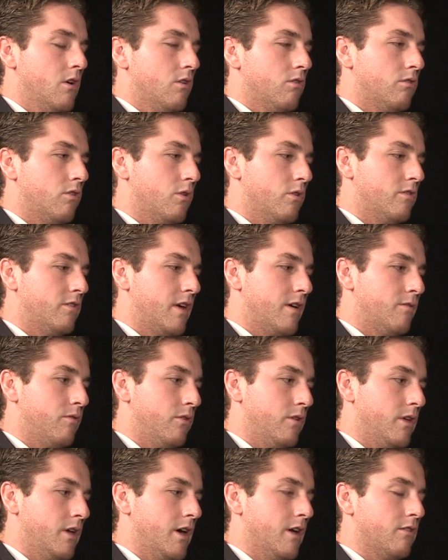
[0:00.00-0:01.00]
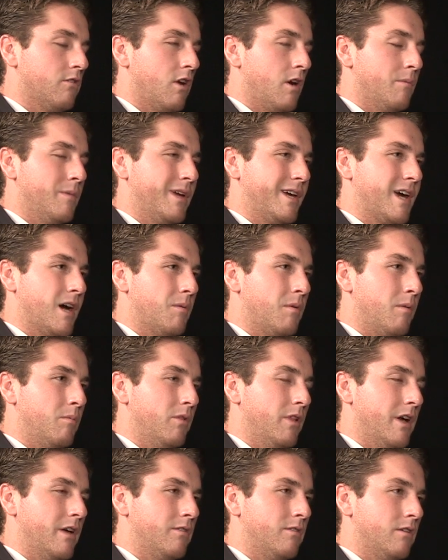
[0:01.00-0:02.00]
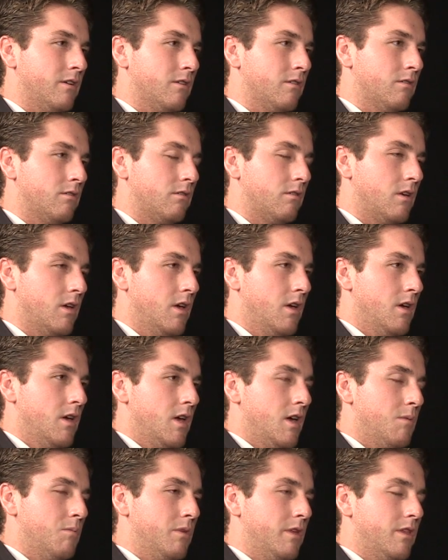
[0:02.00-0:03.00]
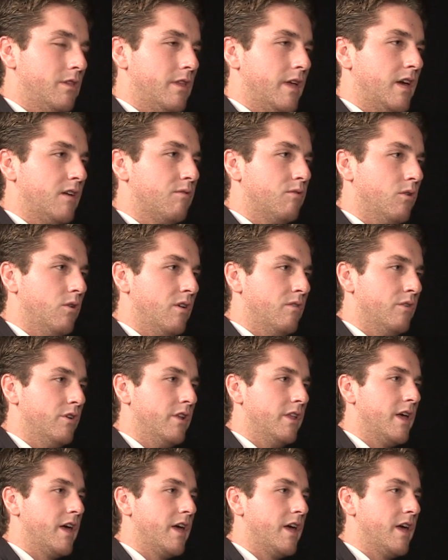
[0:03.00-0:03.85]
So it's definitely taught me to count my blessings and be thankful every